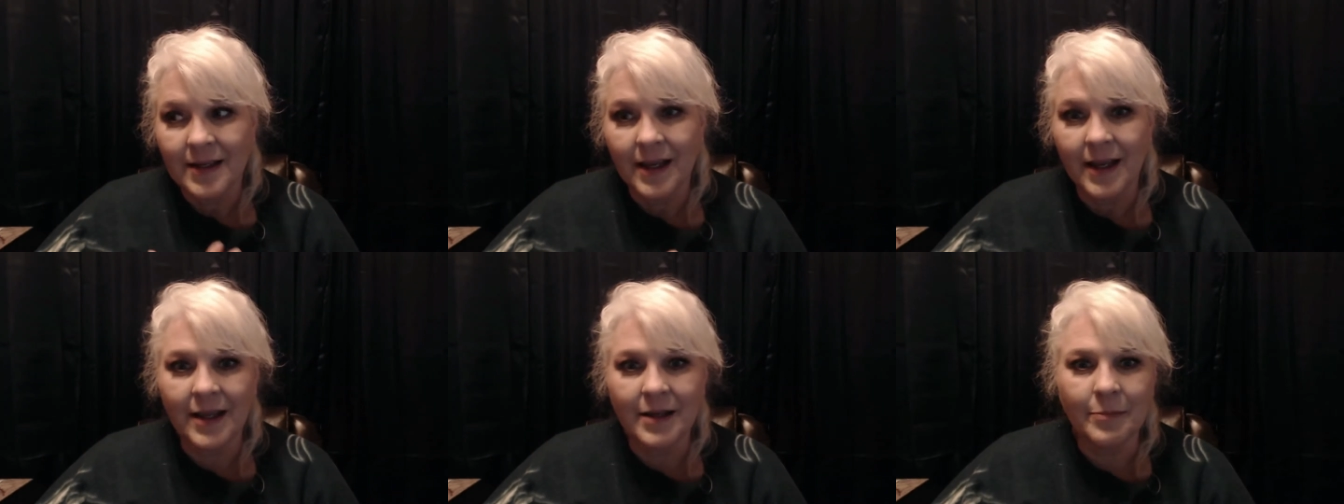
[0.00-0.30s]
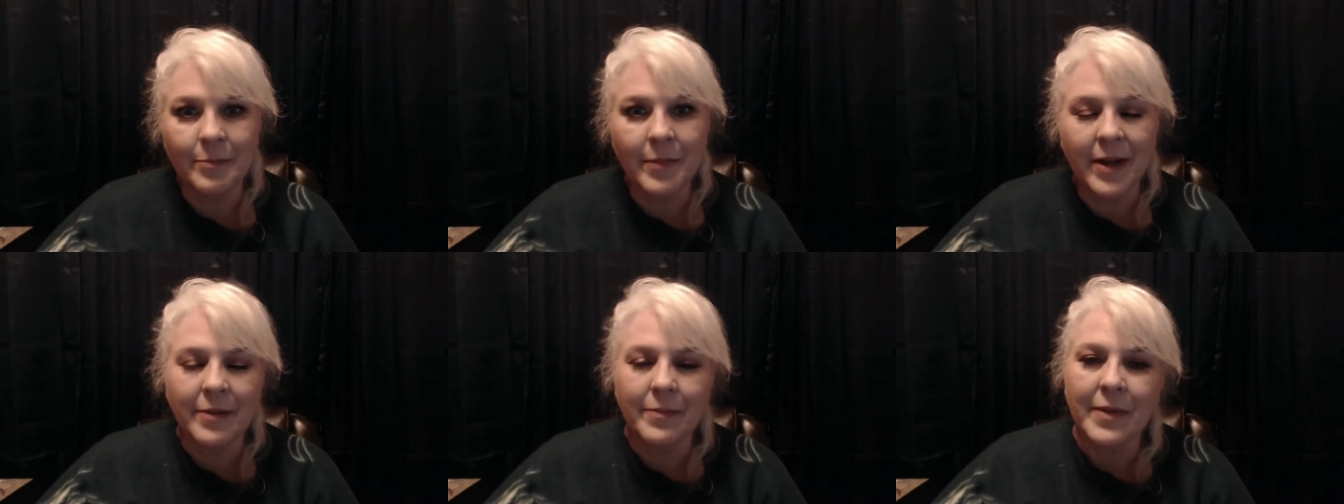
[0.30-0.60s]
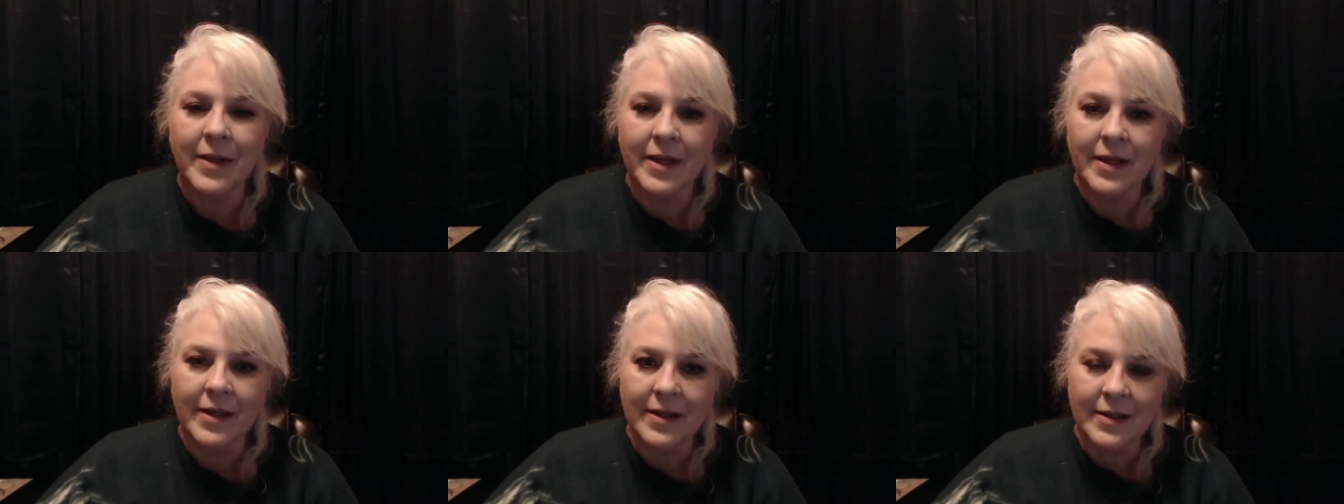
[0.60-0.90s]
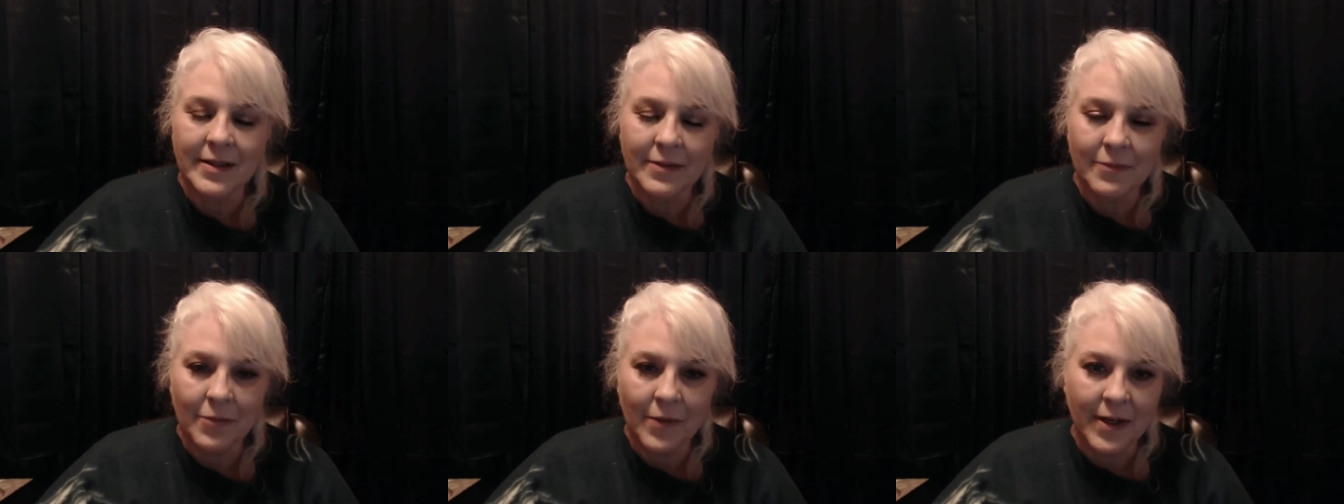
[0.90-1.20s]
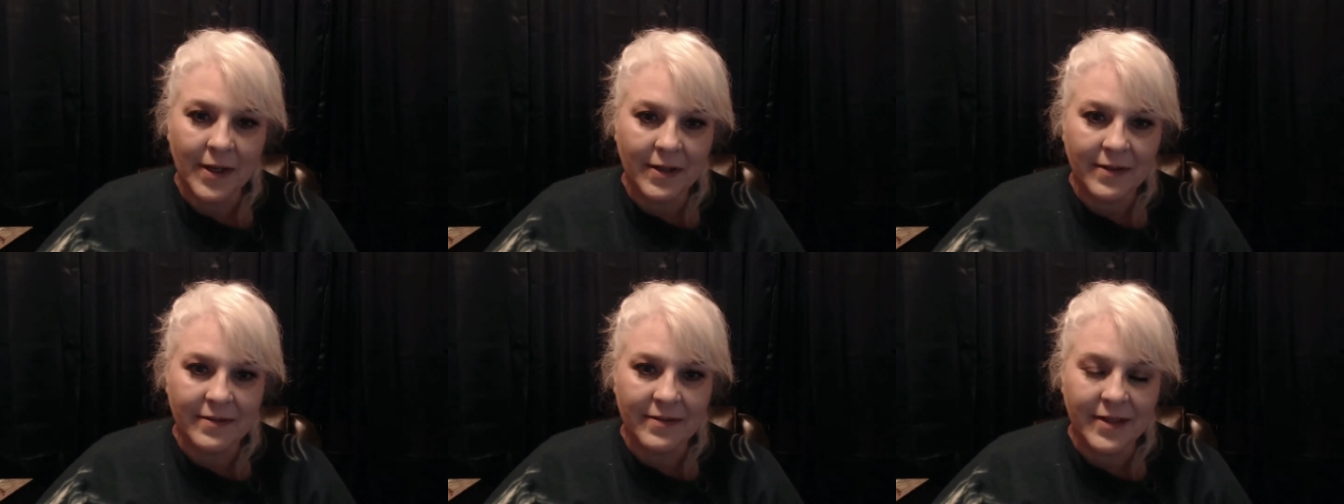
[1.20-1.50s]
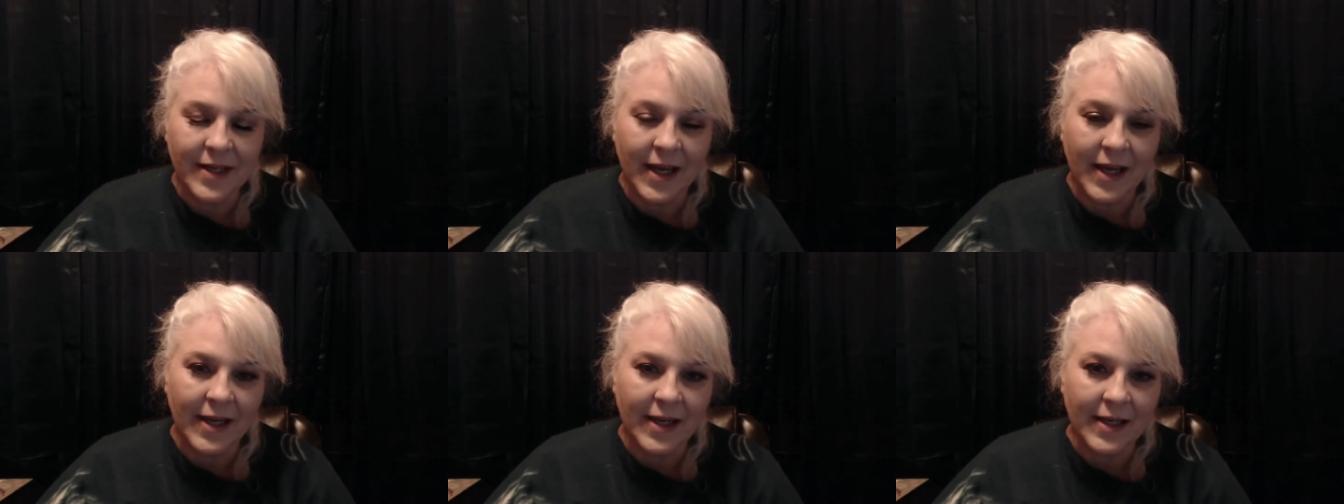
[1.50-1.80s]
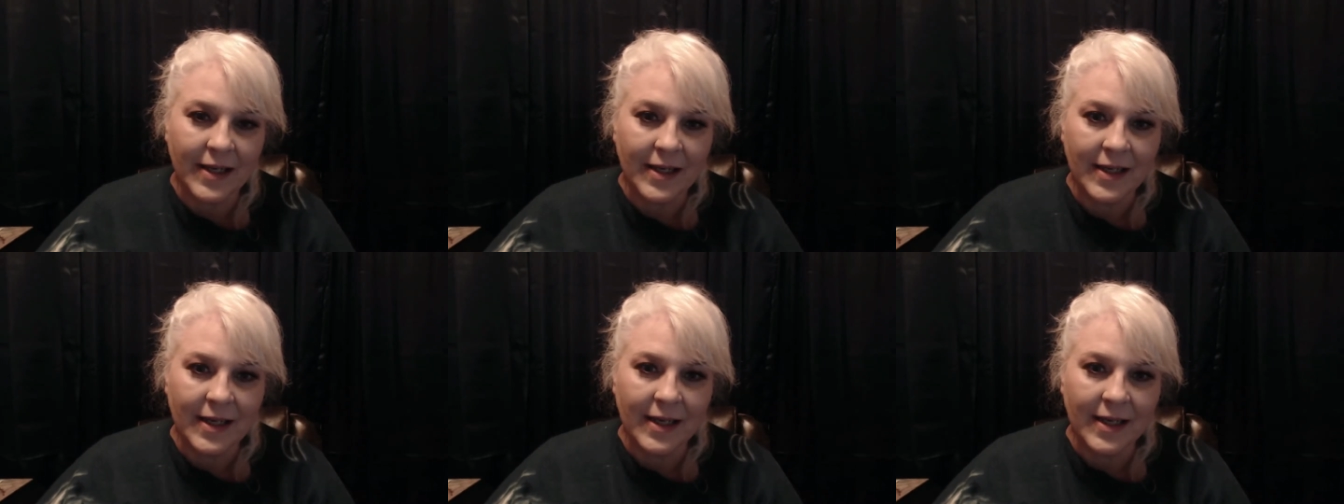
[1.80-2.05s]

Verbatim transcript: It made me want to stay.